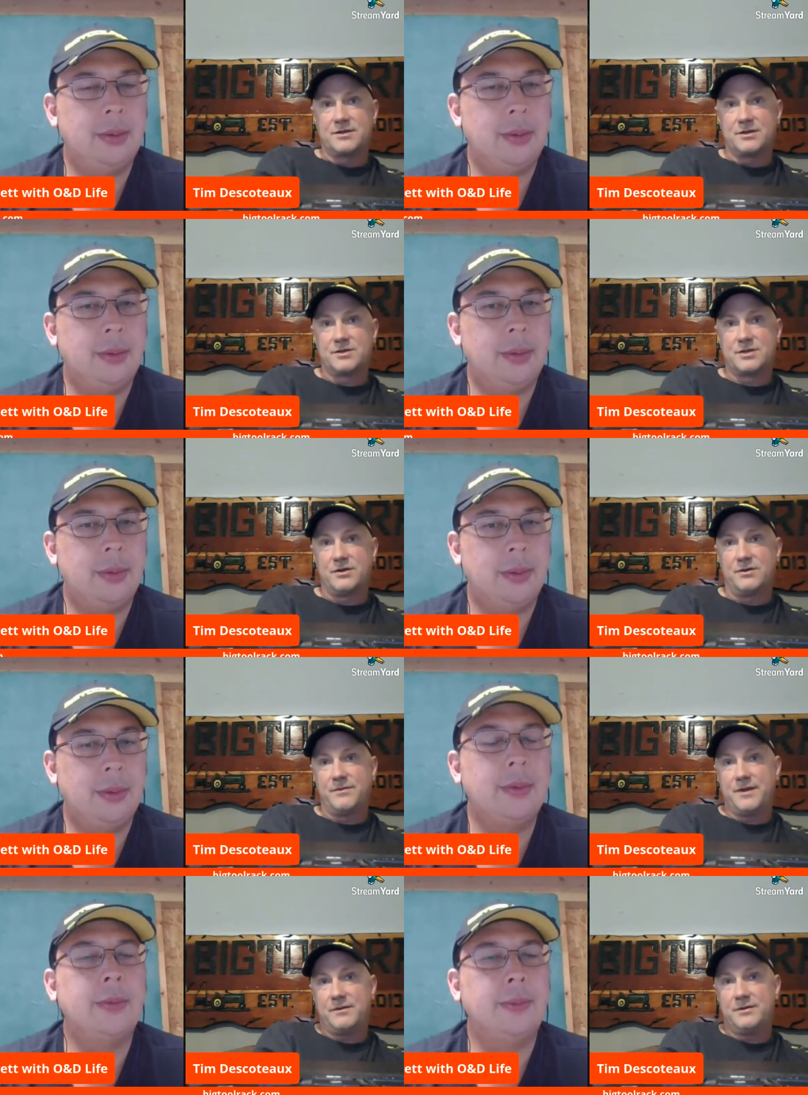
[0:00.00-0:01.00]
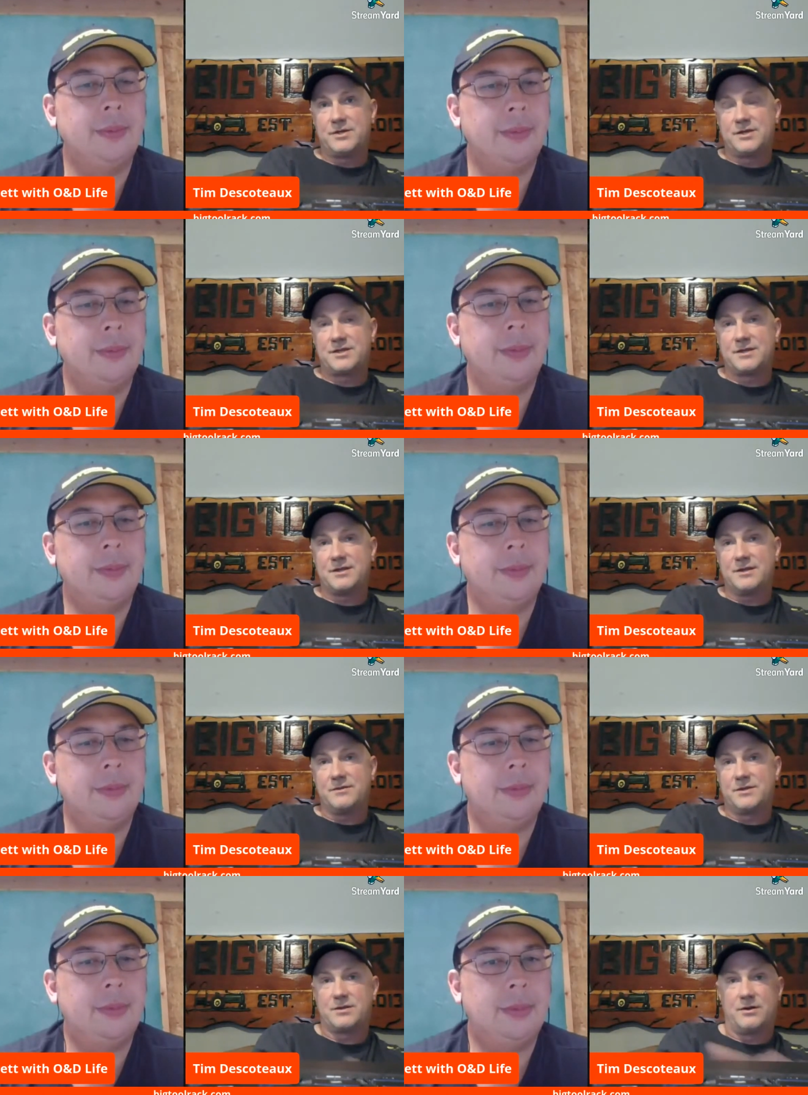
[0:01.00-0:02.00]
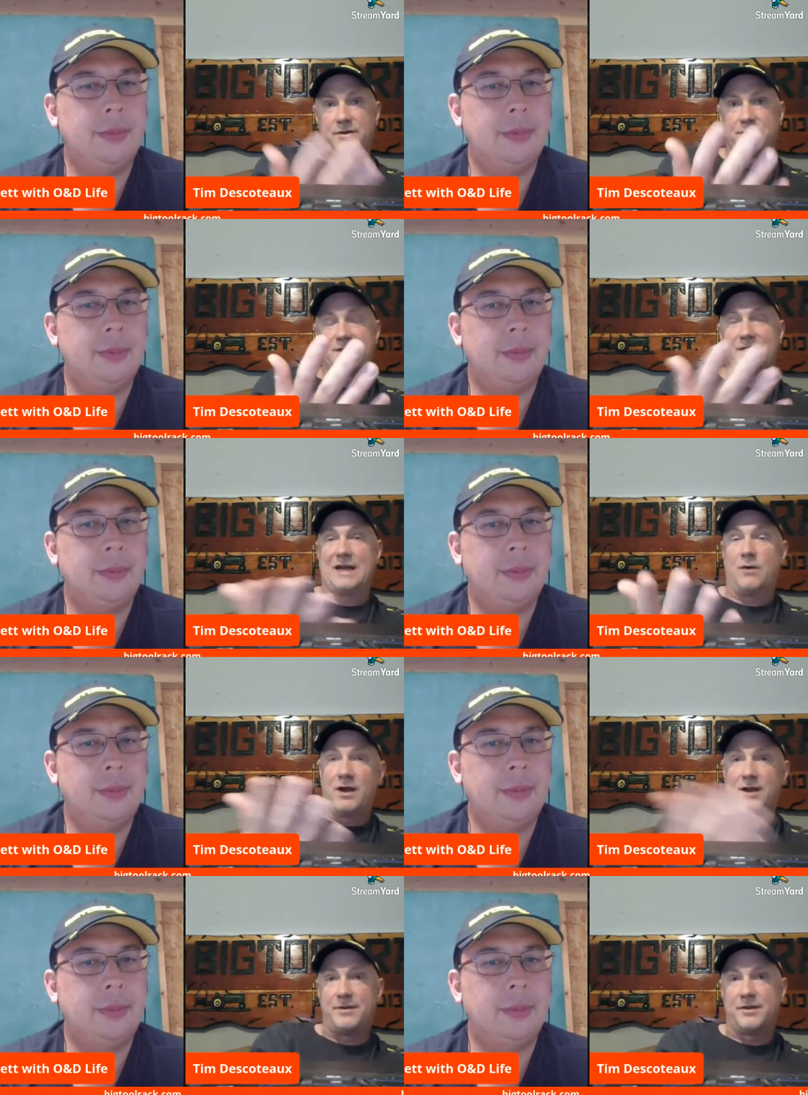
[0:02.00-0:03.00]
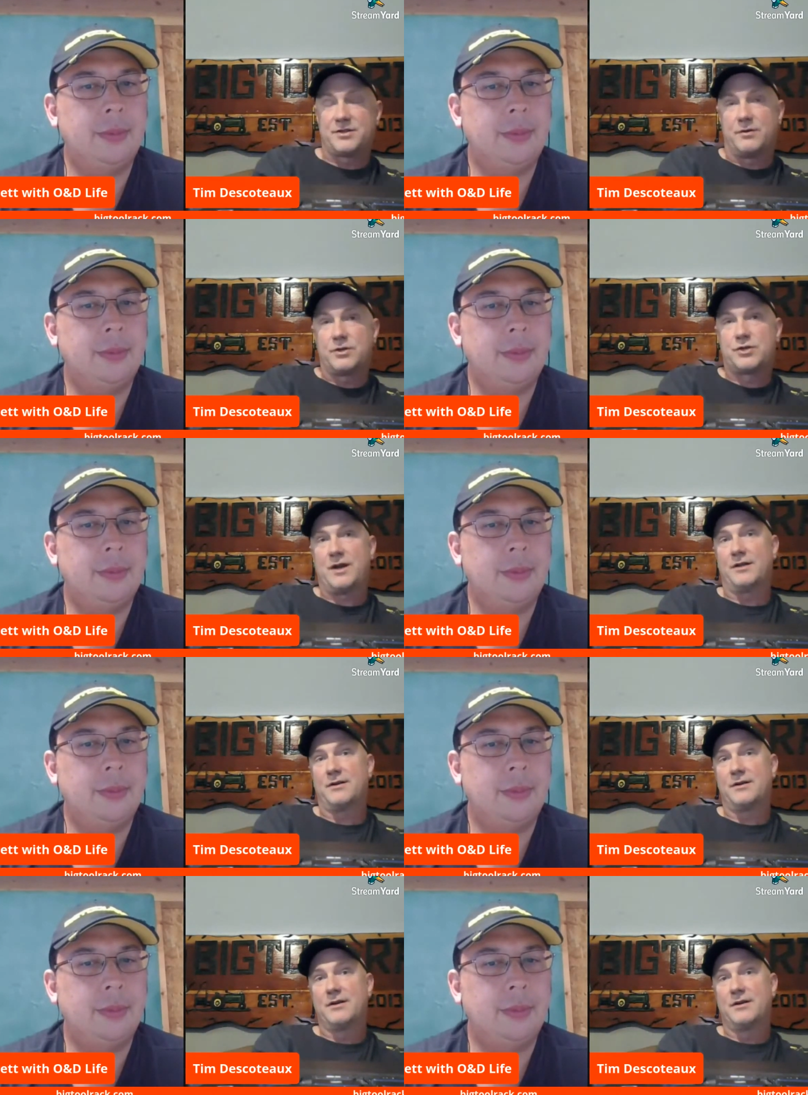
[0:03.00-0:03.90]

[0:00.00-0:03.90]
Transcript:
Speaker 1: So, so, it was just it was all those things. And I wanted to be able to tow a trailer,